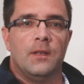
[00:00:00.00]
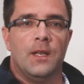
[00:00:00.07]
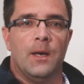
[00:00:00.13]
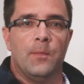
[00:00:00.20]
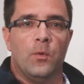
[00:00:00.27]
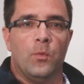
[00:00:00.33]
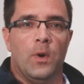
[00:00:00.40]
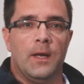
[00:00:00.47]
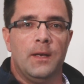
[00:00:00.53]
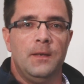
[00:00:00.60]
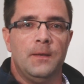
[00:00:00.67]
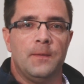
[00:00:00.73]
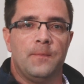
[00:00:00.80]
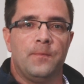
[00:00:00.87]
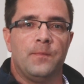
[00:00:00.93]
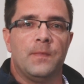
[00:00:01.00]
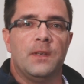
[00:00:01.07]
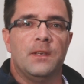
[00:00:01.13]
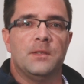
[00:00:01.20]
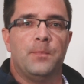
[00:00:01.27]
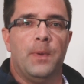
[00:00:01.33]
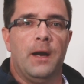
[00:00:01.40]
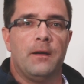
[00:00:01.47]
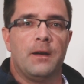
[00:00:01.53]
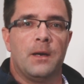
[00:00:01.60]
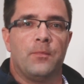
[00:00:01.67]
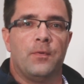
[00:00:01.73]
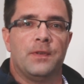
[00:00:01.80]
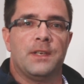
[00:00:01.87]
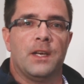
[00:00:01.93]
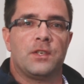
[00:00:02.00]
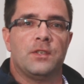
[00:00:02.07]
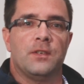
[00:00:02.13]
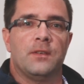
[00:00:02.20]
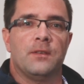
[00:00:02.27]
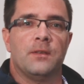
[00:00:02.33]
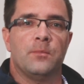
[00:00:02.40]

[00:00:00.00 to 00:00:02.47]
Number 1 is barrier protection.